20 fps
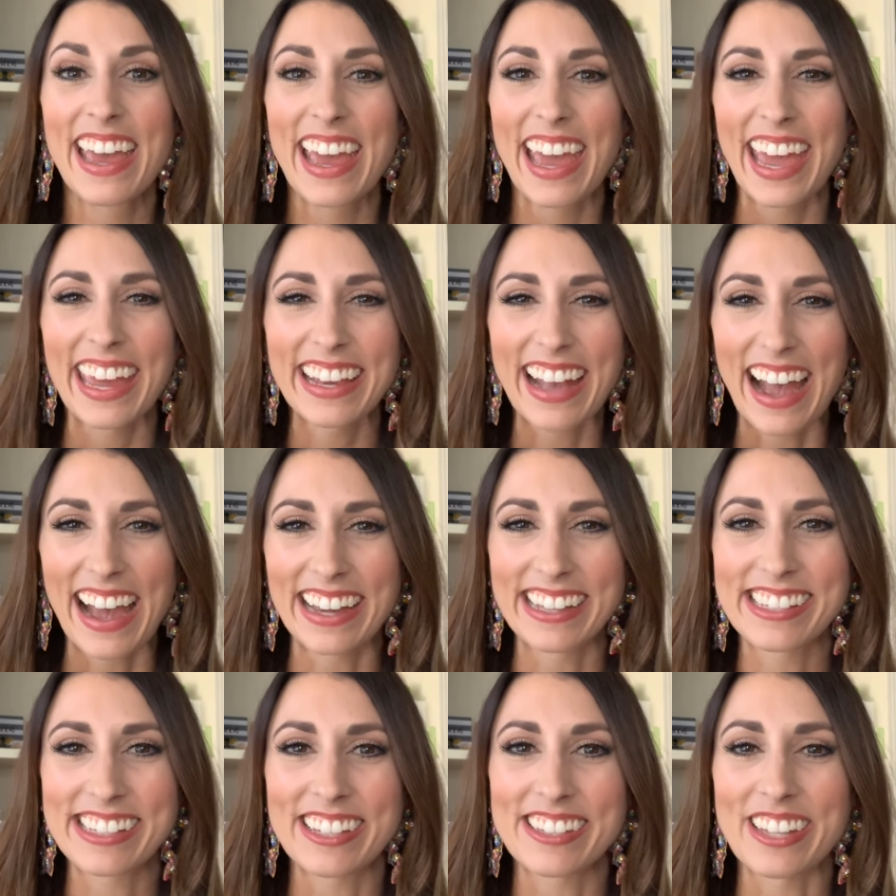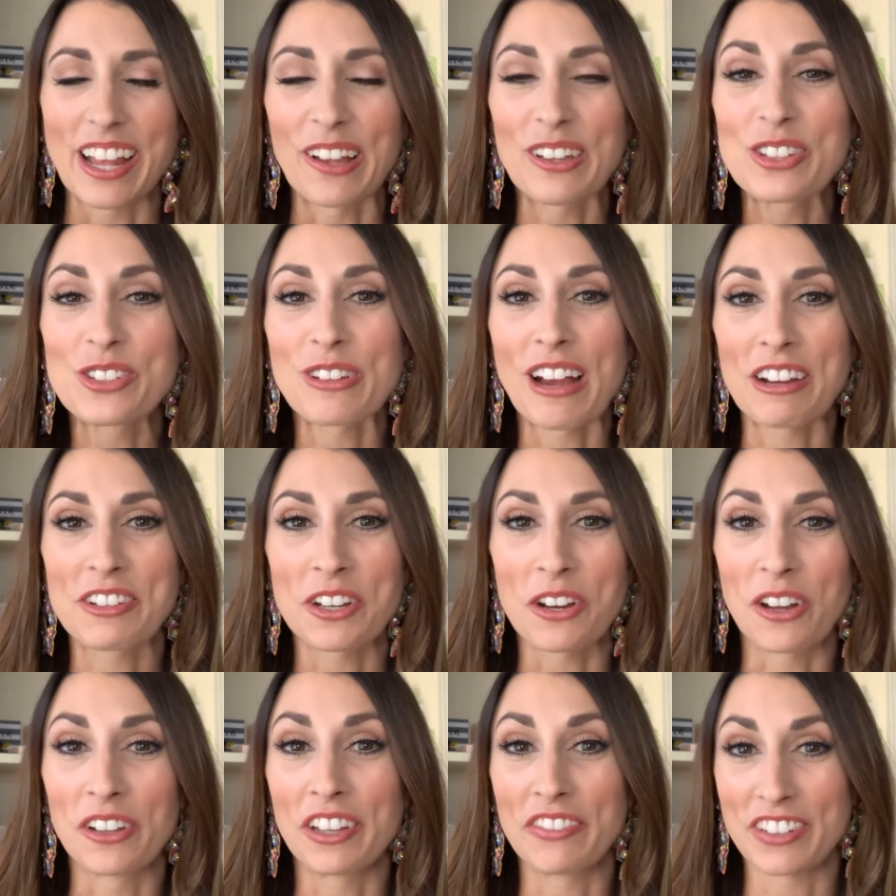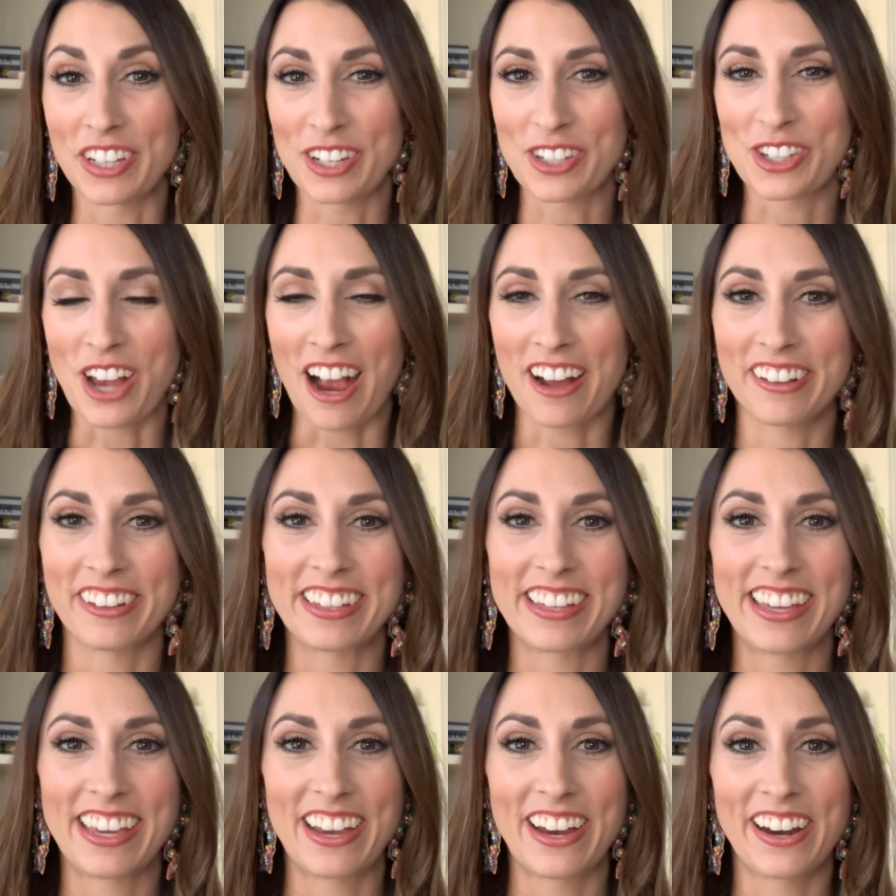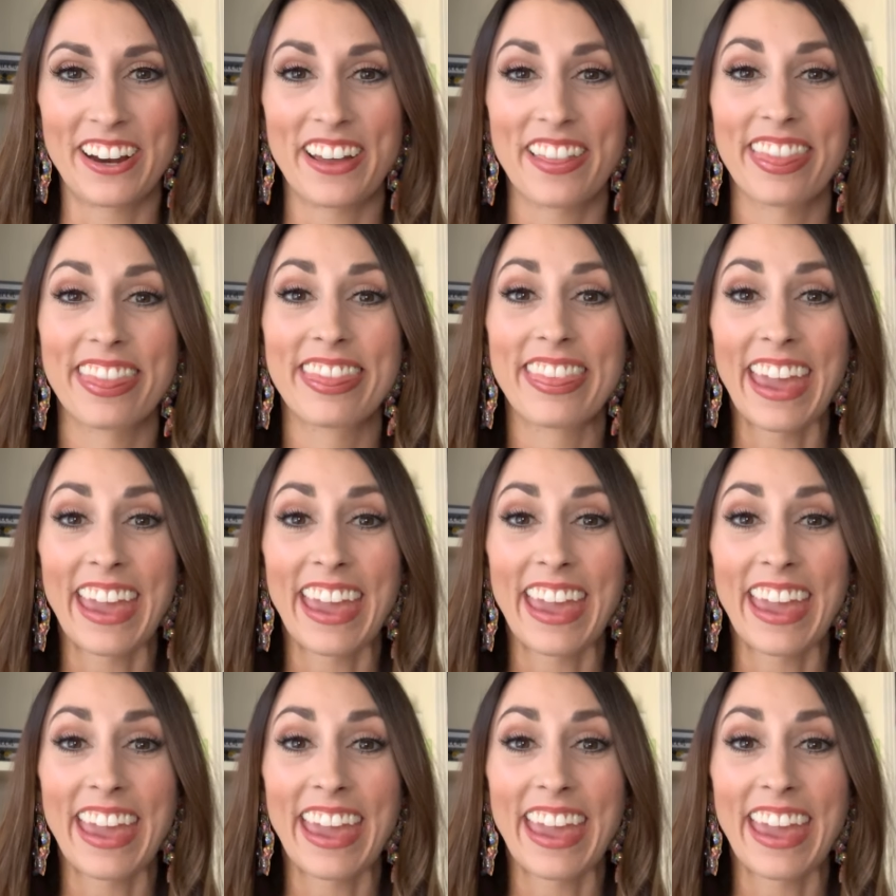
Hey guys, Sales Director Olivia Shackley here.